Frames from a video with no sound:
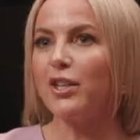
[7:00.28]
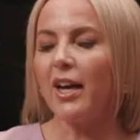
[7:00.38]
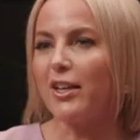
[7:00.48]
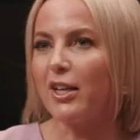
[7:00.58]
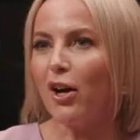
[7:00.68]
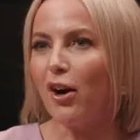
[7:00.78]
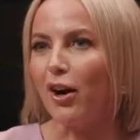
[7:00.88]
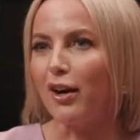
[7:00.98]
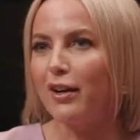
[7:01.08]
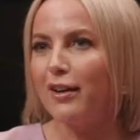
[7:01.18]
You can hire a car.
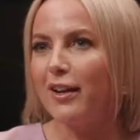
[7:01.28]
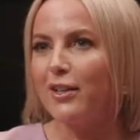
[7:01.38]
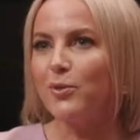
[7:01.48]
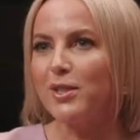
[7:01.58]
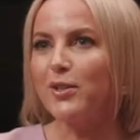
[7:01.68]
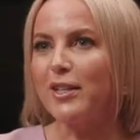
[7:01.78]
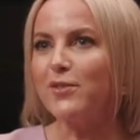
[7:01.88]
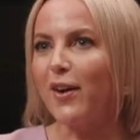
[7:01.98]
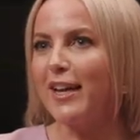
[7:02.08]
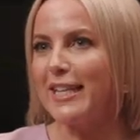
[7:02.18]
Mm. You know, it's
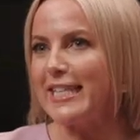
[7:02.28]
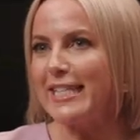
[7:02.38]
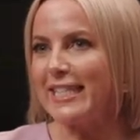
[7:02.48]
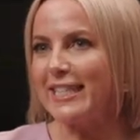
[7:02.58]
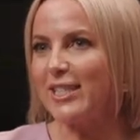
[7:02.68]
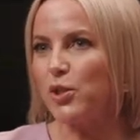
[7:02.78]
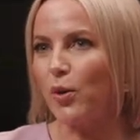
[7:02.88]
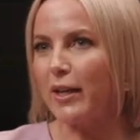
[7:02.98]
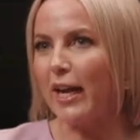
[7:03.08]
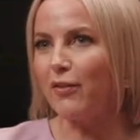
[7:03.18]
very easy to sort
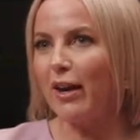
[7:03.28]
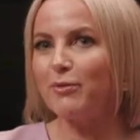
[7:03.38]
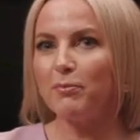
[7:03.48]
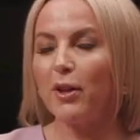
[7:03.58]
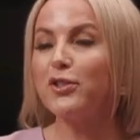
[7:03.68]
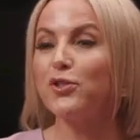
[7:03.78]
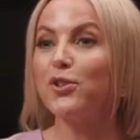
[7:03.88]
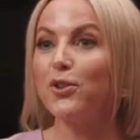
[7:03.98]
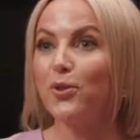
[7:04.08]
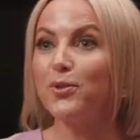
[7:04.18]
of get around. Plus, you
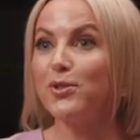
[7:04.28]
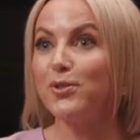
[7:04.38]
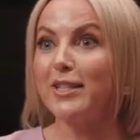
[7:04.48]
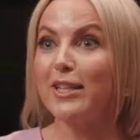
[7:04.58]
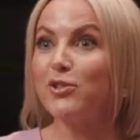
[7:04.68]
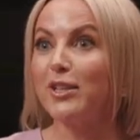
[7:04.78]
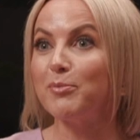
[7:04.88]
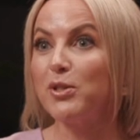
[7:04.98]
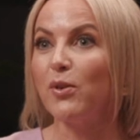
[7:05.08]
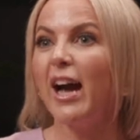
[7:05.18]
can go and do day
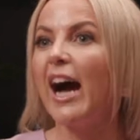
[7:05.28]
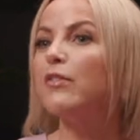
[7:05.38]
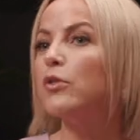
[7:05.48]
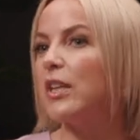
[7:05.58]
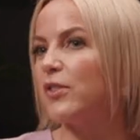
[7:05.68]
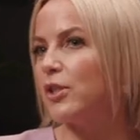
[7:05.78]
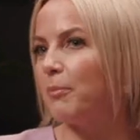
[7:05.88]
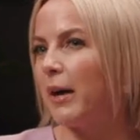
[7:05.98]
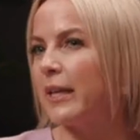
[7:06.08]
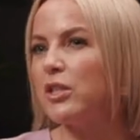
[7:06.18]
trips. So I've only ever done
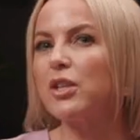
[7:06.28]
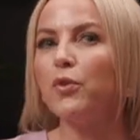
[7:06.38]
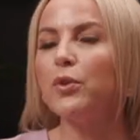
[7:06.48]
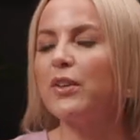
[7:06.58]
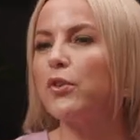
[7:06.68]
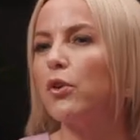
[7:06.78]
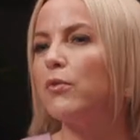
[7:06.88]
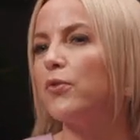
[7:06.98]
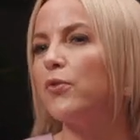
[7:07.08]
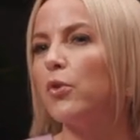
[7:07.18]
Mahé because I've only ever
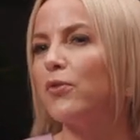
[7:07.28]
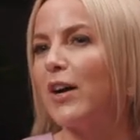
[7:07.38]
gone for 4 or